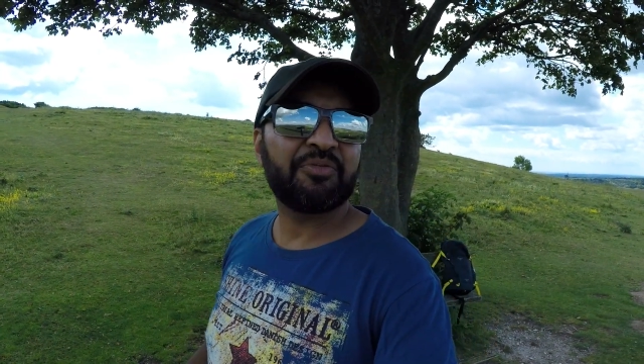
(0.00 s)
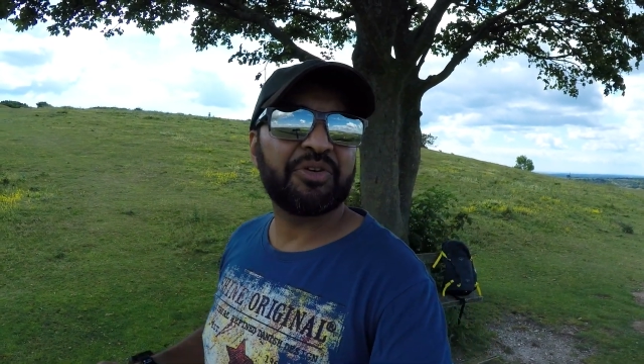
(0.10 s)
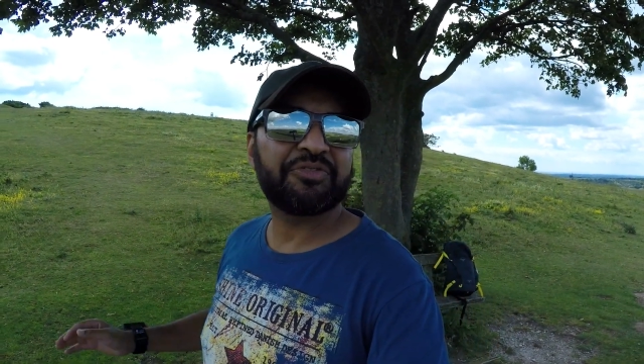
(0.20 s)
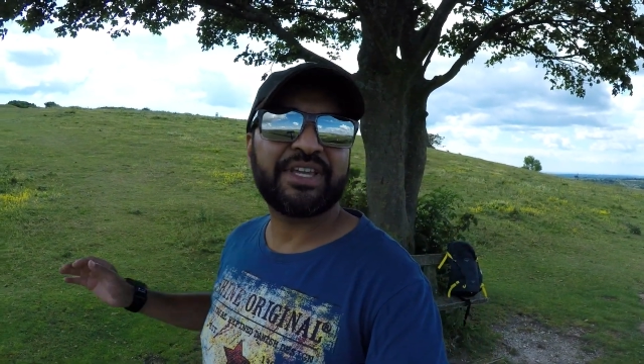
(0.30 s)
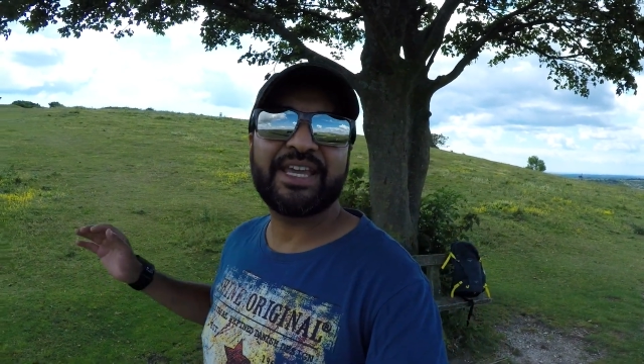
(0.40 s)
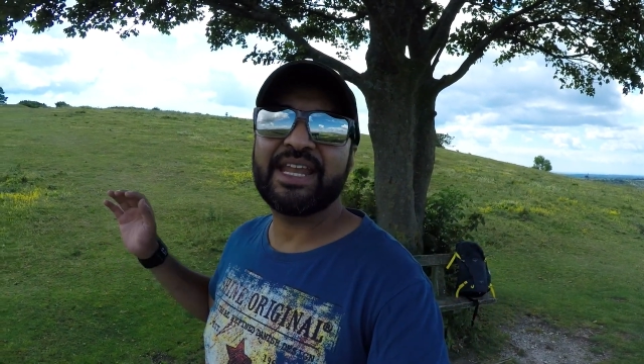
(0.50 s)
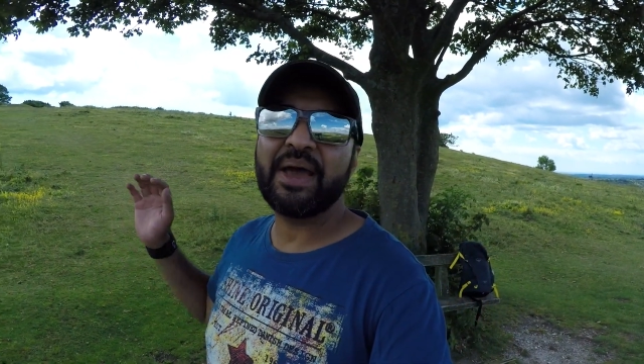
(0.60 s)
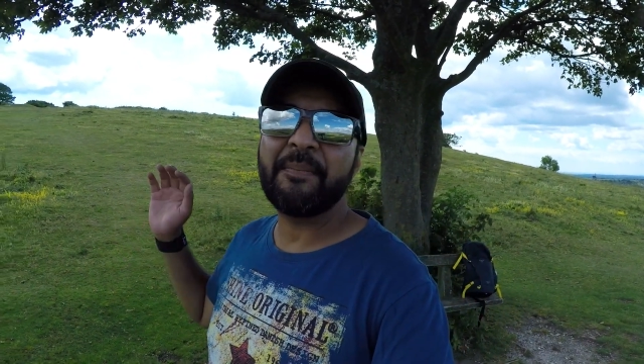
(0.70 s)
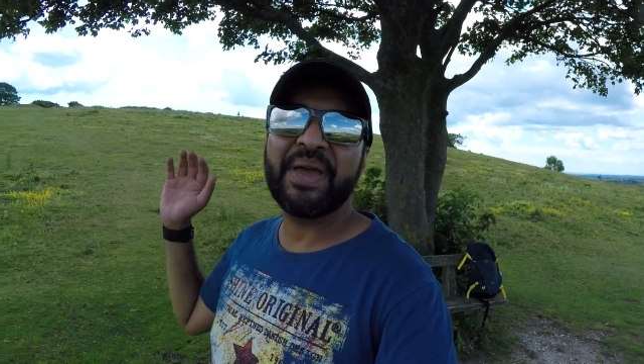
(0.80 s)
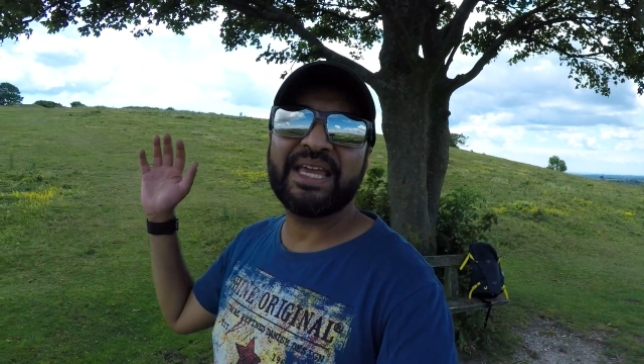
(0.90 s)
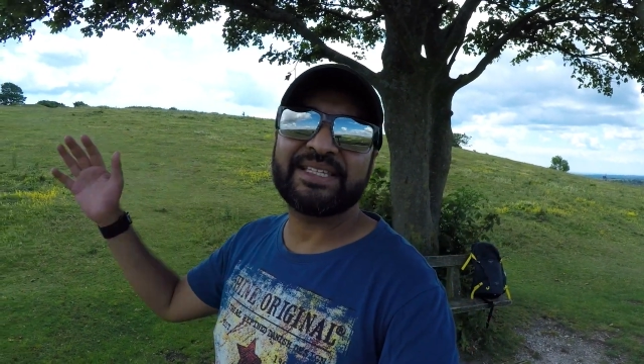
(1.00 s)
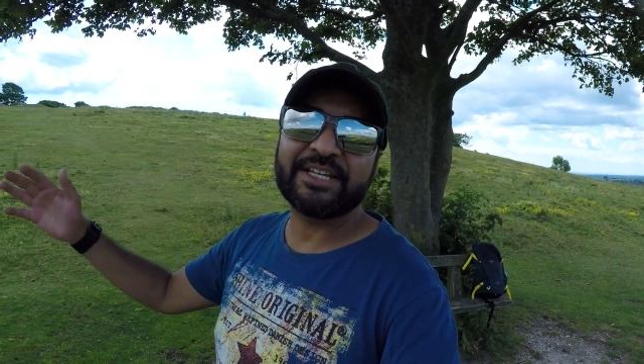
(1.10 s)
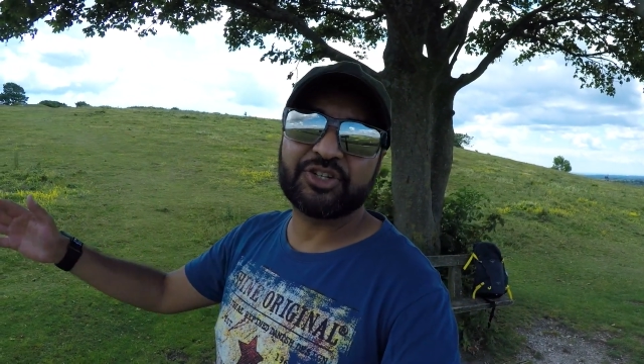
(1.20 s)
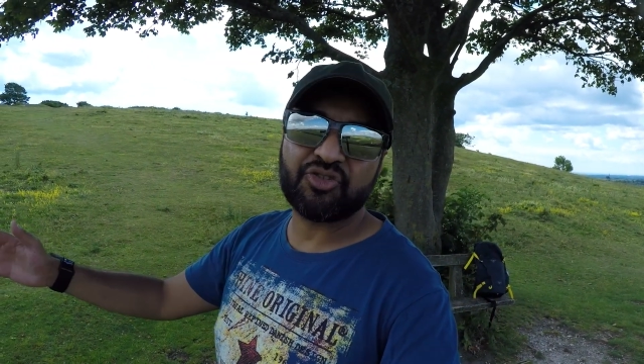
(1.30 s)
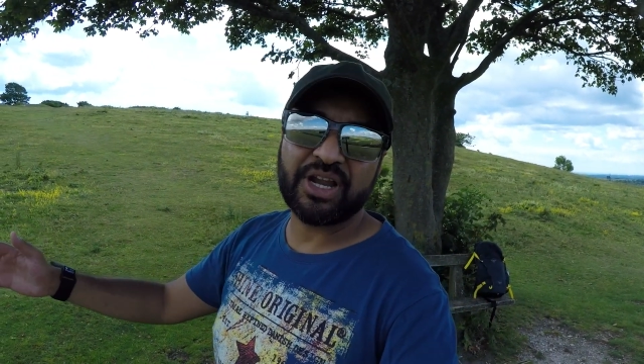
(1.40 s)
we've seen amazing
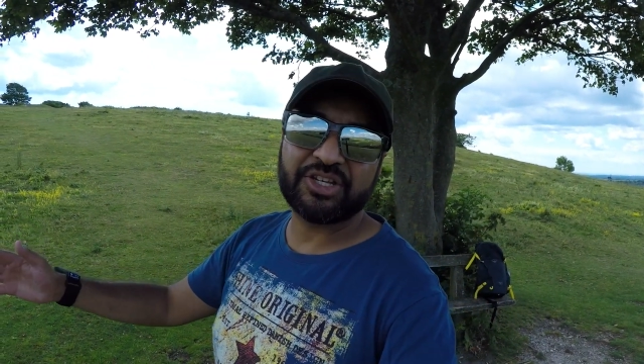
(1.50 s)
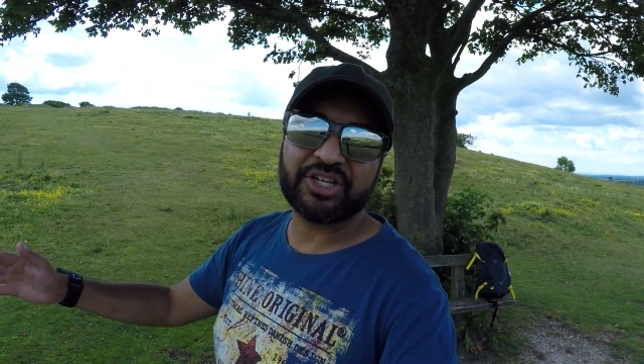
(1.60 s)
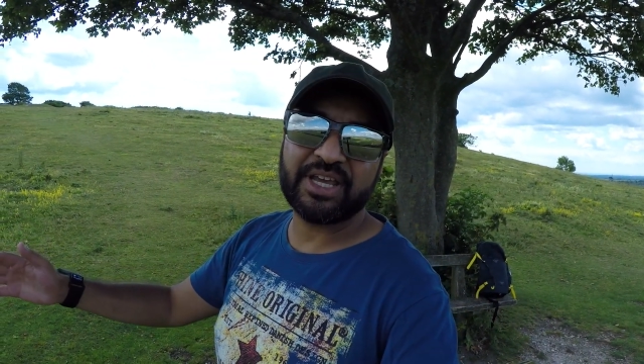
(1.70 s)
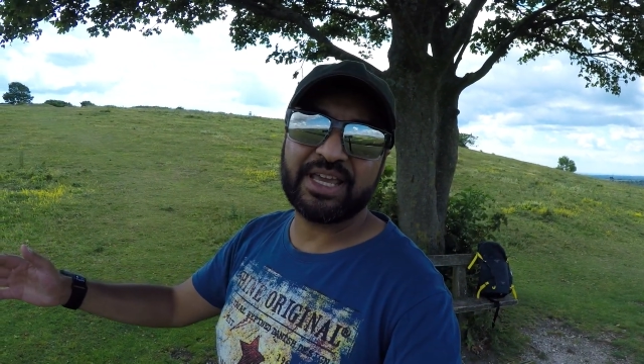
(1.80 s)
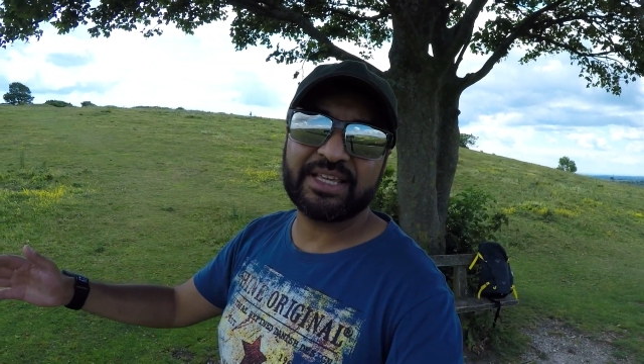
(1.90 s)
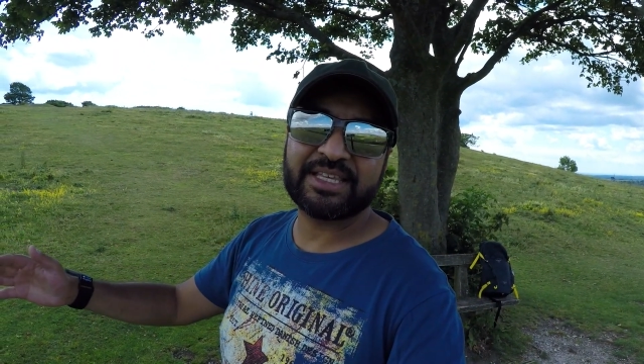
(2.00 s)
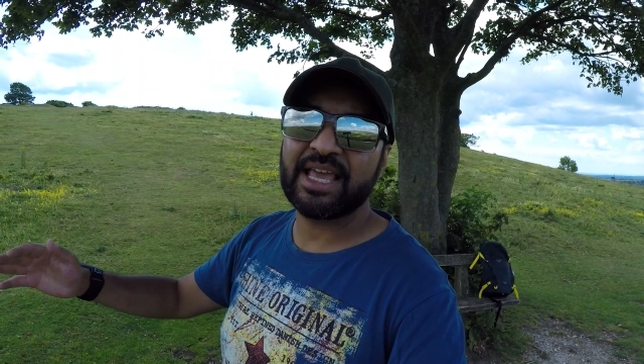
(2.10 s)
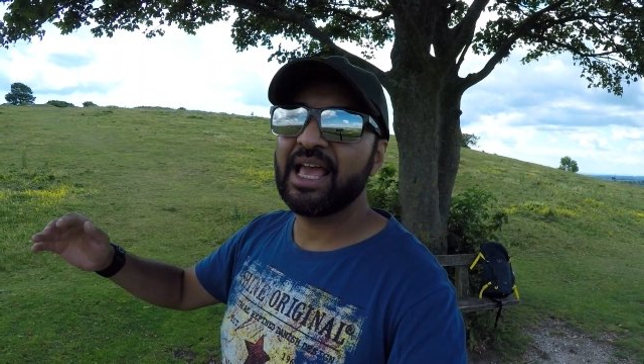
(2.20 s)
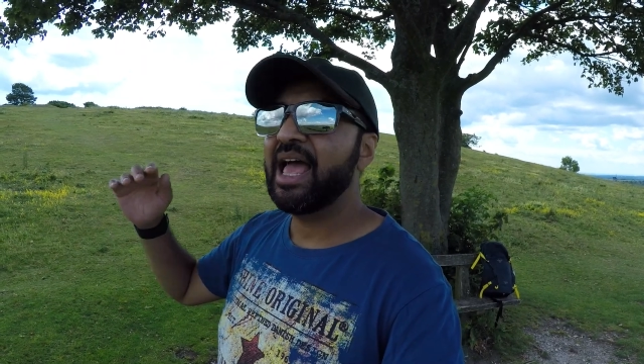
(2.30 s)
trenches